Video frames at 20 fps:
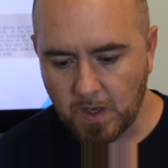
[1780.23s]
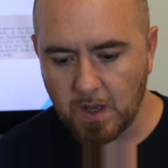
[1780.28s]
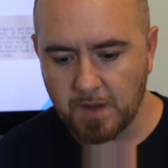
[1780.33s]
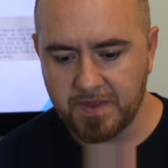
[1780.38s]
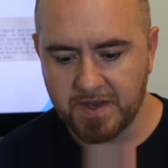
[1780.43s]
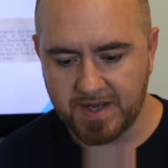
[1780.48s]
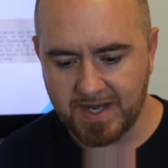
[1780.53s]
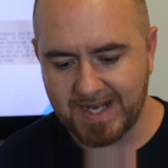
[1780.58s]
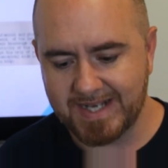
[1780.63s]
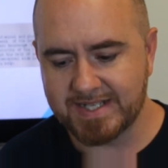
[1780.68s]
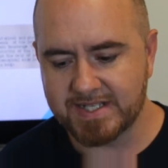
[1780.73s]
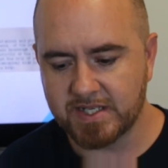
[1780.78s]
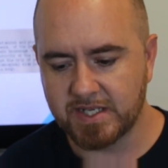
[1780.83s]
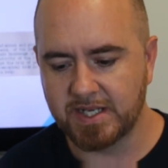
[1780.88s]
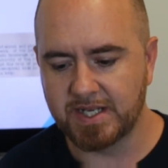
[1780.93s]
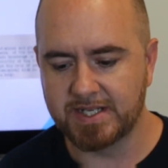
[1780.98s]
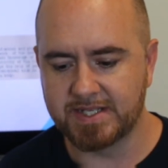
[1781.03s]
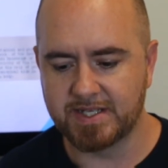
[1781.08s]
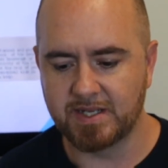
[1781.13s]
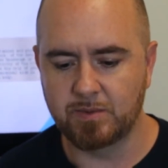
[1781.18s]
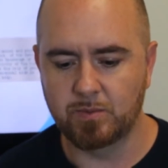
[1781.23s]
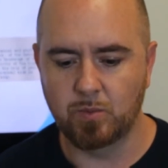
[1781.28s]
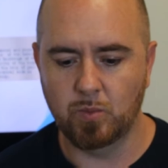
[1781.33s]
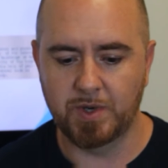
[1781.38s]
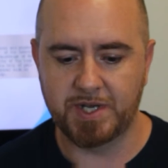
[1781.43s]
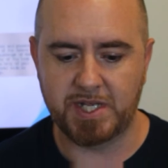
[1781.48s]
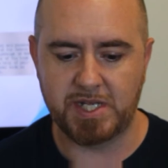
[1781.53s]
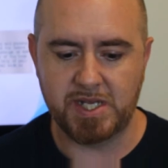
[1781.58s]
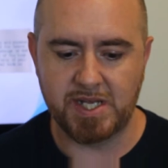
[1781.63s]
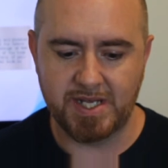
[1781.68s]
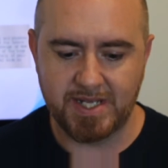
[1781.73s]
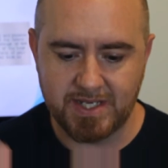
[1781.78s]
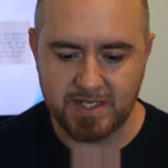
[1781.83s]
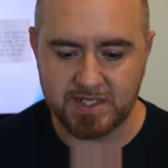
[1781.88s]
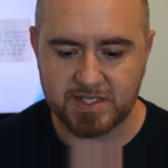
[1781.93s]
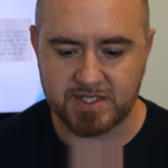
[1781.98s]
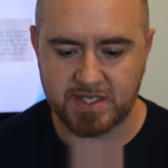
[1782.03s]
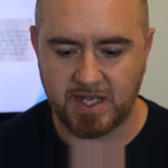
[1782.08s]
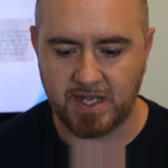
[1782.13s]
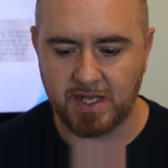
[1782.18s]
The nice thing is that what he
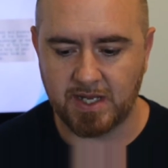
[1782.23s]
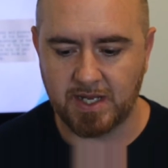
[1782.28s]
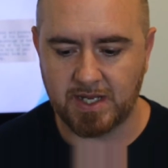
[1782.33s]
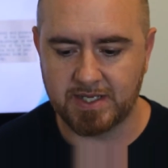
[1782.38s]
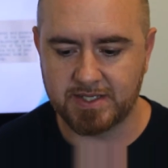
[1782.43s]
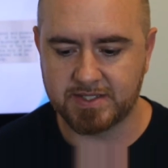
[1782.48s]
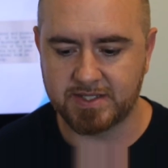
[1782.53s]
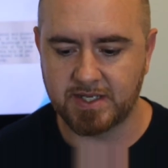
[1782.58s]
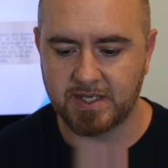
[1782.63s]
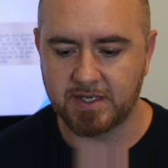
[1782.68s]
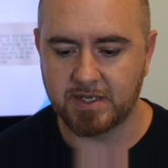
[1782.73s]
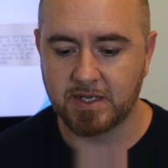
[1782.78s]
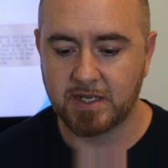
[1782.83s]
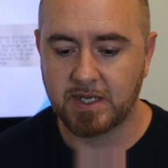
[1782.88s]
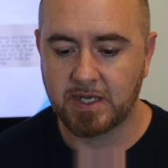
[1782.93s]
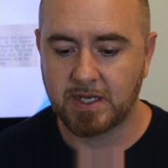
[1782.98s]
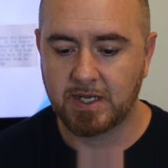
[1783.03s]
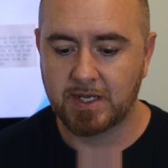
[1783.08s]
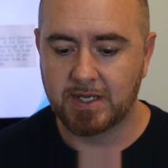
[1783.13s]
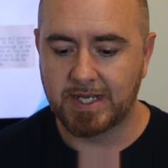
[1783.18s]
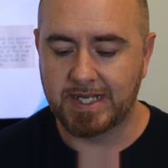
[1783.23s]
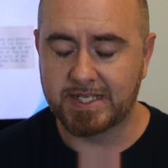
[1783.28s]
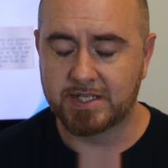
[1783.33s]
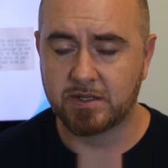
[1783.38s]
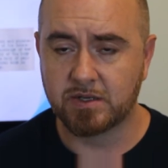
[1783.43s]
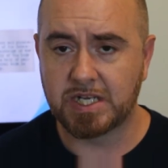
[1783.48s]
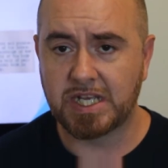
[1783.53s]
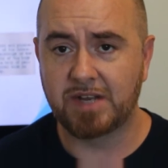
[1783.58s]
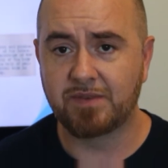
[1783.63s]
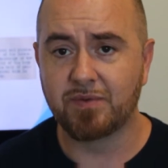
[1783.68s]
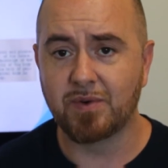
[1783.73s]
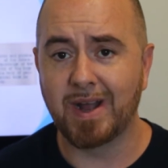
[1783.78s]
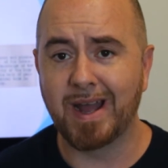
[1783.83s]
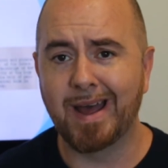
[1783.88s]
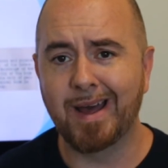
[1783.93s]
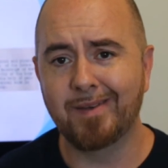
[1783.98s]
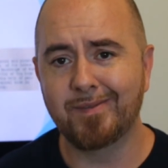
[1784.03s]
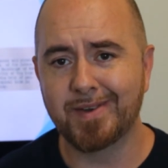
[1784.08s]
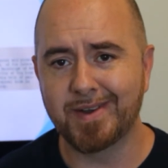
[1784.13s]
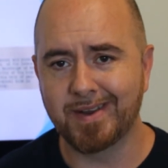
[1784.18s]
is saying is that he's looking
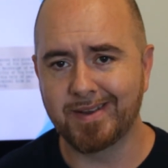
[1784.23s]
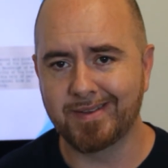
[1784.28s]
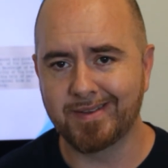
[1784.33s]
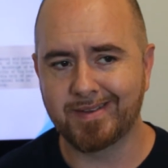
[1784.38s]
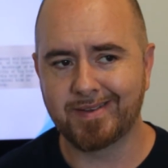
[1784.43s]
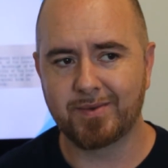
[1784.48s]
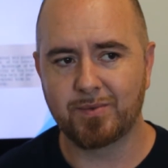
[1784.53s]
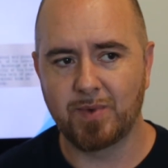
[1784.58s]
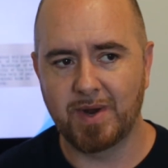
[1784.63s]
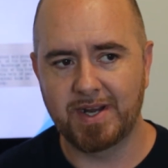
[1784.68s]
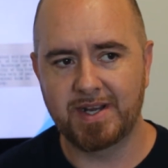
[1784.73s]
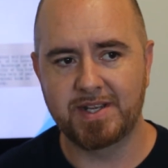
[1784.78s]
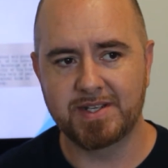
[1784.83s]
for evidence, right?